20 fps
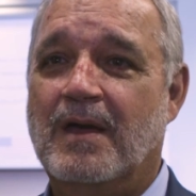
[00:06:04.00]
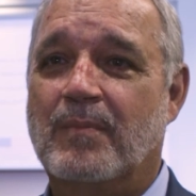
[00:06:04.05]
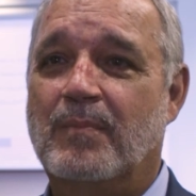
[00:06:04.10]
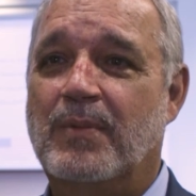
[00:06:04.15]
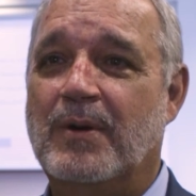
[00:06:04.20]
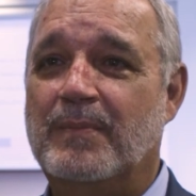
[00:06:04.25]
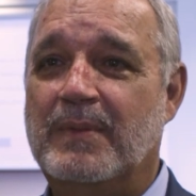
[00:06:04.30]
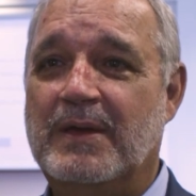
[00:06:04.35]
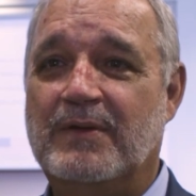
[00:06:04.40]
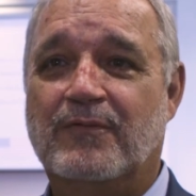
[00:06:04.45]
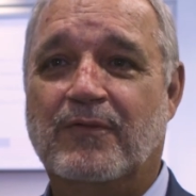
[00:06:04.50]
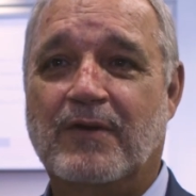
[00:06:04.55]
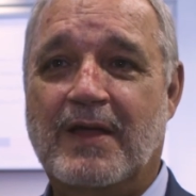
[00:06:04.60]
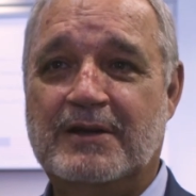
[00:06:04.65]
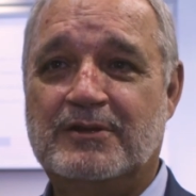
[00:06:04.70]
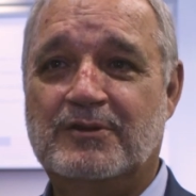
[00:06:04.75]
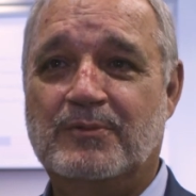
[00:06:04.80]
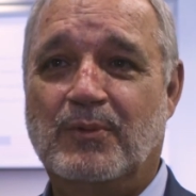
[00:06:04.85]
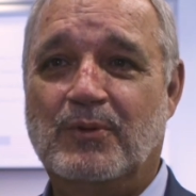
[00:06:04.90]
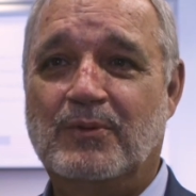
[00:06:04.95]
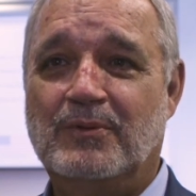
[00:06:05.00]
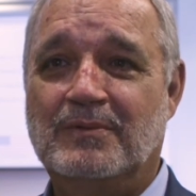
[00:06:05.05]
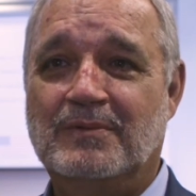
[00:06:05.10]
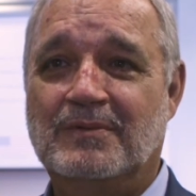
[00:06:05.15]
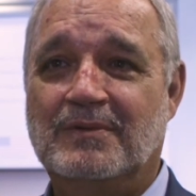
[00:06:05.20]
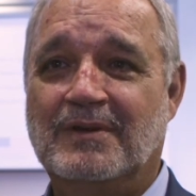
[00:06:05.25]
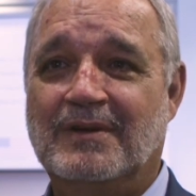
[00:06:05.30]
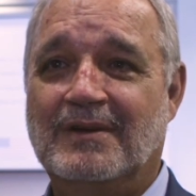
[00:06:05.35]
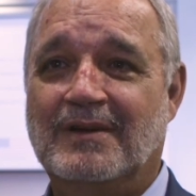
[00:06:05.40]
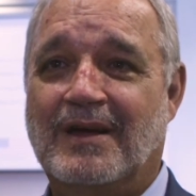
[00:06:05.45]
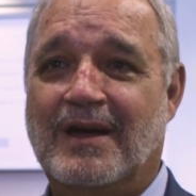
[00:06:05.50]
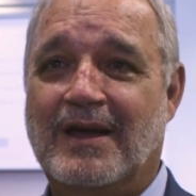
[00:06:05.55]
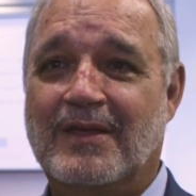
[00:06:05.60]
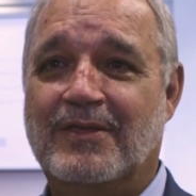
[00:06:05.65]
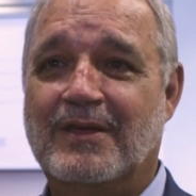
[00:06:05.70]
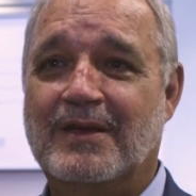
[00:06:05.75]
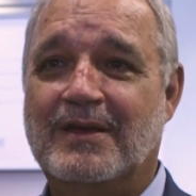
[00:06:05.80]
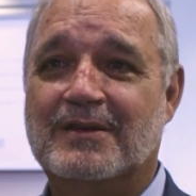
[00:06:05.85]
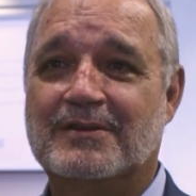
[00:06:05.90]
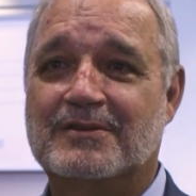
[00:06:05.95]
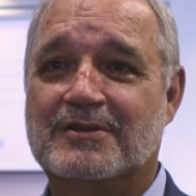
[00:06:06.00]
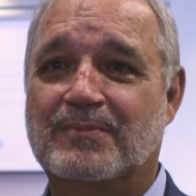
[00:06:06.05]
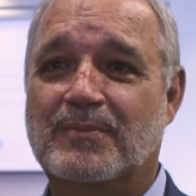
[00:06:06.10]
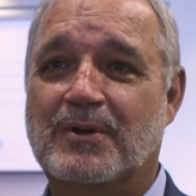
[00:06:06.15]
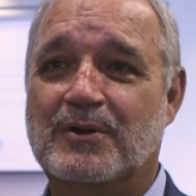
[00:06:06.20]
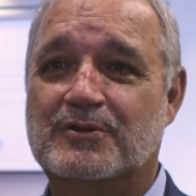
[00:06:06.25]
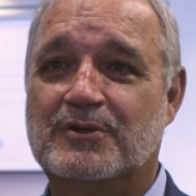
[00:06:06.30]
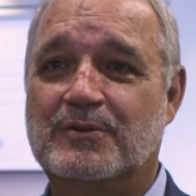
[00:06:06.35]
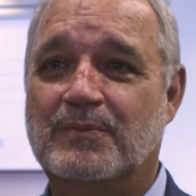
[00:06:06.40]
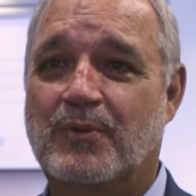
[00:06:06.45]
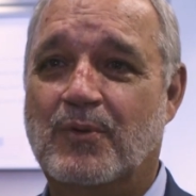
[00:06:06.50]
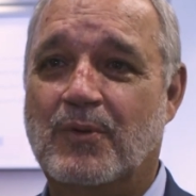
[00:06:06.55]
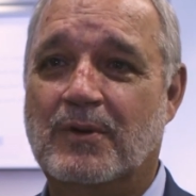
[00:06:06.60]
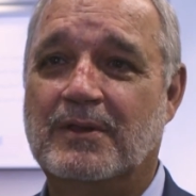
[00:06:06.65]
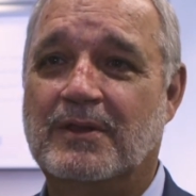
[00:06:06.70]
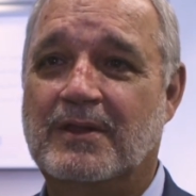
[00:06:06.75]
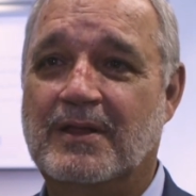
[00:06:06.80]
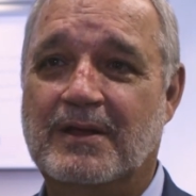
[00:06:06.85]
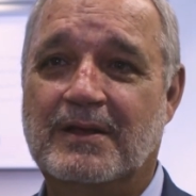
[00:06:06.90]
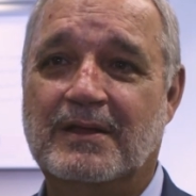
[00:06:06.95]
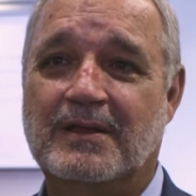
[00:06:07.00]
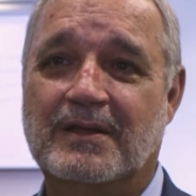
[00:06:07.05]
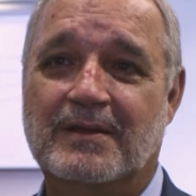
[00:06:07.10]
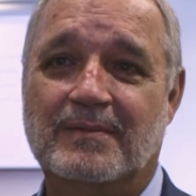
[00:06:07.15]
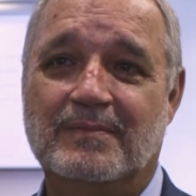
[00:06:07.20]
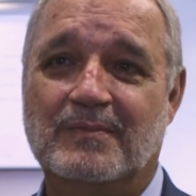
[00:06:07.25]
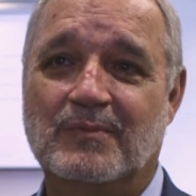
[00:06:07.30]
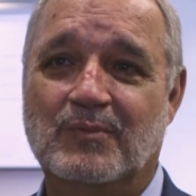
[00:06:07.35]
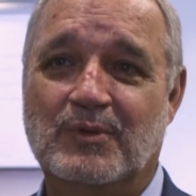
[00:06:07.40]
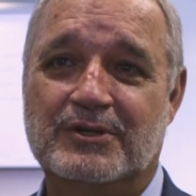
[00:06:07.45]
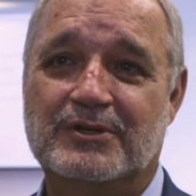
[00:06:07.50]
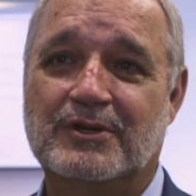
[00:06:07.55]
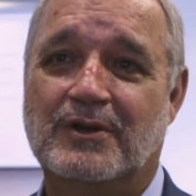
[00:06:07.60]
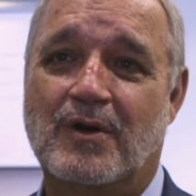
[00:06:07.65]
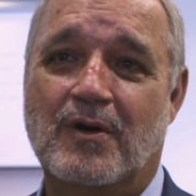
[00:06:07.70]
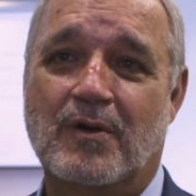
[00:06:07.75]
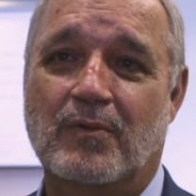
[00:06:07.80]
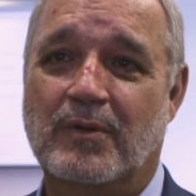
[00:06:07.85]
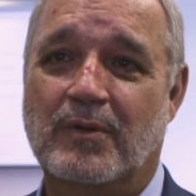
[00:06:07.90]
but be flexible, I think, is the most important thing that we should all